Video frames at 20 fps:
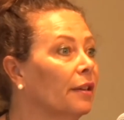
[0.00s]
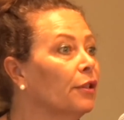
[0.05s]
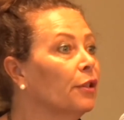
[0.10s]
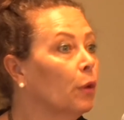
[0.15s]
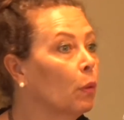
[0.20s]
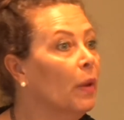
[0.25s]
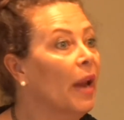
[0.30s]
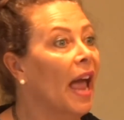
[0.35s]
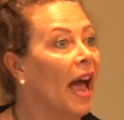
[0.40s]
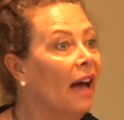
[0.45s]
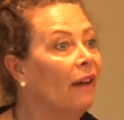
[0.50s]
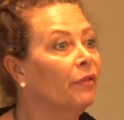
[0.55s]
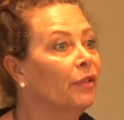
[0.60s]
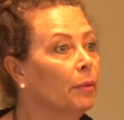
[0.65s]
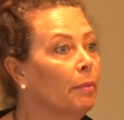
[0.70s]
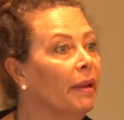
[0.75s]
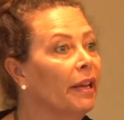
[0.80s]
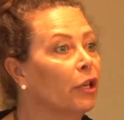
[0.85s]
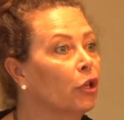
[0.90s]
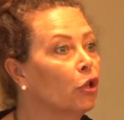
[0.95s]
So we have to
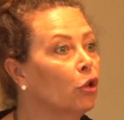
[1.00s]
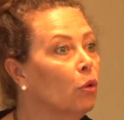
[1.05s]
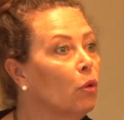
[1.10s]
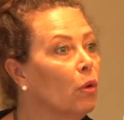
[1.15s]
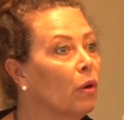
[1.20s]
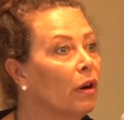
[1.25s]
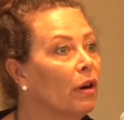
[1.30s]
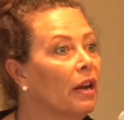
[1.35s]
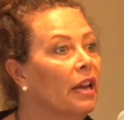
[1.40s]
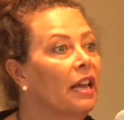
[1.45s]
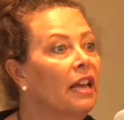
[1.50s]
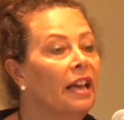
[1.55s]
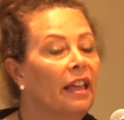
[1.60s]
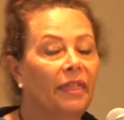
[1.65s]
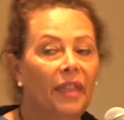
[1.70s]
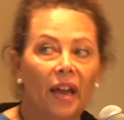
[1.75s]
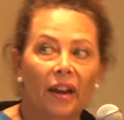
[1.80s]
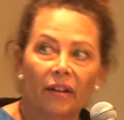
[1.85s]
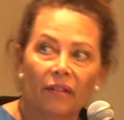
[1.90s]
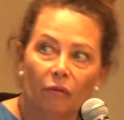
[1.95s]
make sure
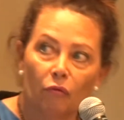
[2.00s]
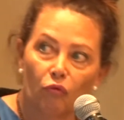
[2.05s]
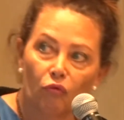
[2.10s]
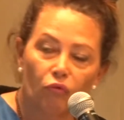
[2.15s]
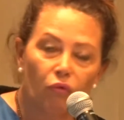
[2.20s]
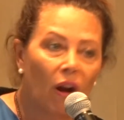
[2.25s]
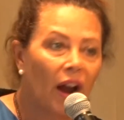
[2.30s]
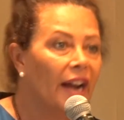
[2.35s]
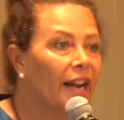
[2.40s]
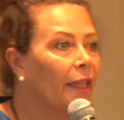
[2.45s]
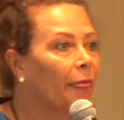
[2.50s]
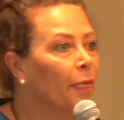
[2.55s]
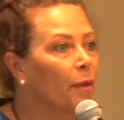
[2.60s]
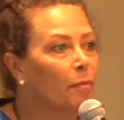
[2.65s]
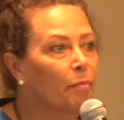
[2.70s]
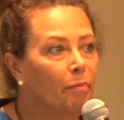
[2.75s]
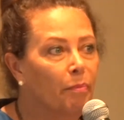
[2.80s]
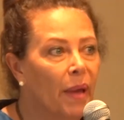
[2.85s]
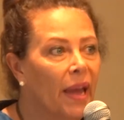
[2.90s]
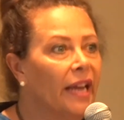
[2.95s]
that right at the
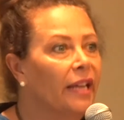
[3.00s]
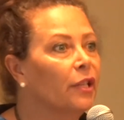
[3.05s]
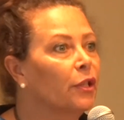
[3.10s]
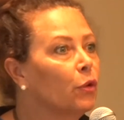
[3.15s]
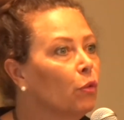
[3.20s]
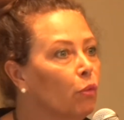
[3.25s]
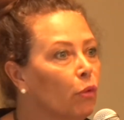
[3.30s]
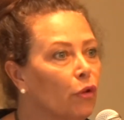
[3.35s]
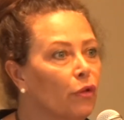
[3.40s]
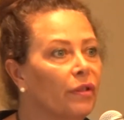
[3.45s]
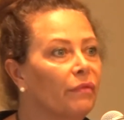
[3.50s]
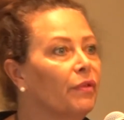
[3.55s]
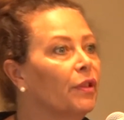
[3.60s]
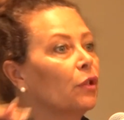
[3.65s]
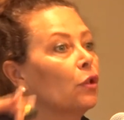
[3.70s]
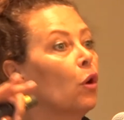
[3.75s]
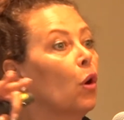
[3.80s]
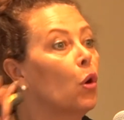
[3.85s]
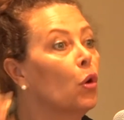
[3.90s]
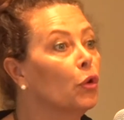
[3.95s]
base root of
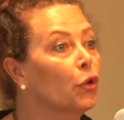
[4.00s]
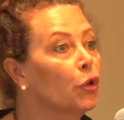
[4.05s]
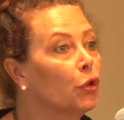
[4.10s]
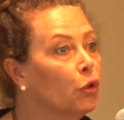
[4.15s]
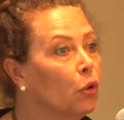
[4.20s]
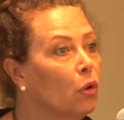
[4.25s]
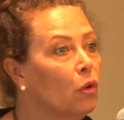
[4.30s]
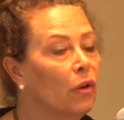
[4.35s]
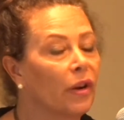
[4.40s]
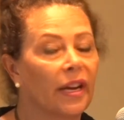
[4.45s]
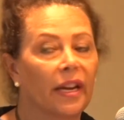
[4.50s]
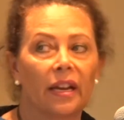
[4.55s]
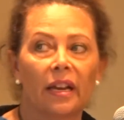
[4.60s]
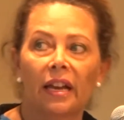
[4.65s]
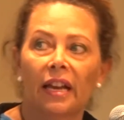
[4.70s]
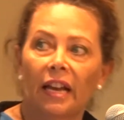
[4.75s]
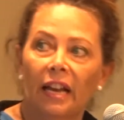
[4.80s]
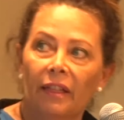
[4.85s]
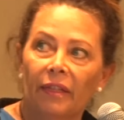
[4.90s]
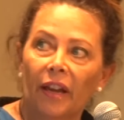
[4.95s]
this whole story
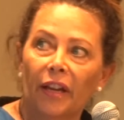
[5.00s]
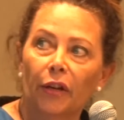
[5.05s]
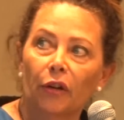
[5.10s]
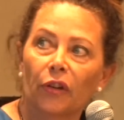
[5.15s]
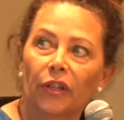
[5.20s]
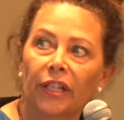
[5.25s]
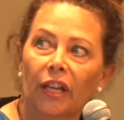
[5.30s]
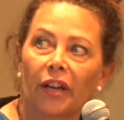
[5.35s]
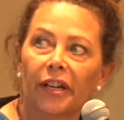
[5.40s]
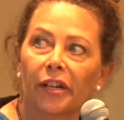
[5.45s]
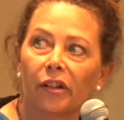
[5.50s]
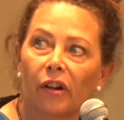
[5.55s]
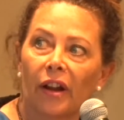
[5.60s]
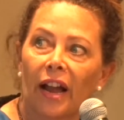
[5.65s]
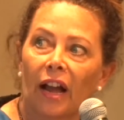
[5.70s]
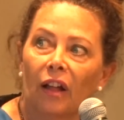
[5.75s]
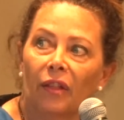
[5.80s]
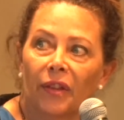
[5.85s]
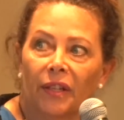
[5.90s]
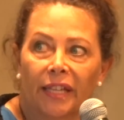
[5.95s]
that your cellular
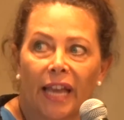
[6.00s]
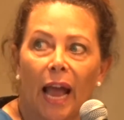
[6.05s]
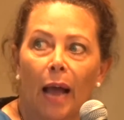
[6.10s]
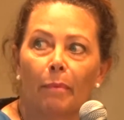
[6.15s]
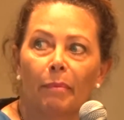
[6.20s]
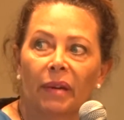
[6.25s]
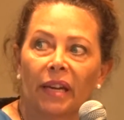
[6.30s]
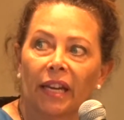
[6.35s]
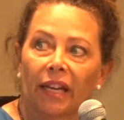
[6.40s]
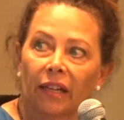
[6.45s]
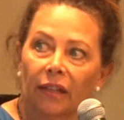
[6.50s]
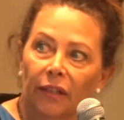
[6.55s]
health is happening.